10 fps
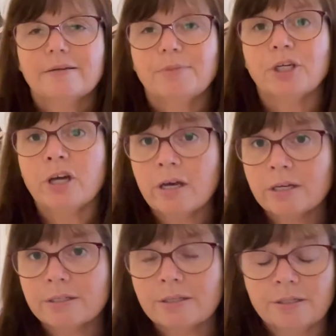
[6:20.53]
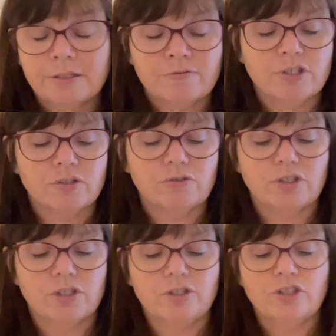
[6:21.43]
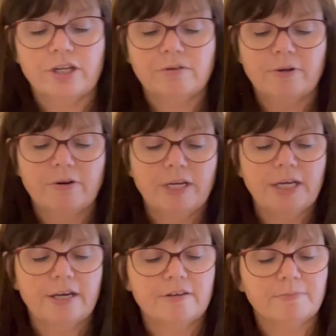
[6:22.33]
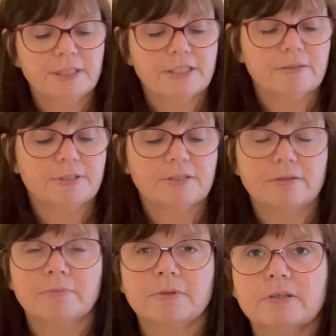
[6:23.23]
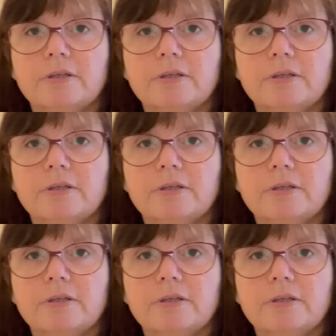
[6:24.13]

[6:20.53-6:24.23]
Because it is resolution in January, I have picked up some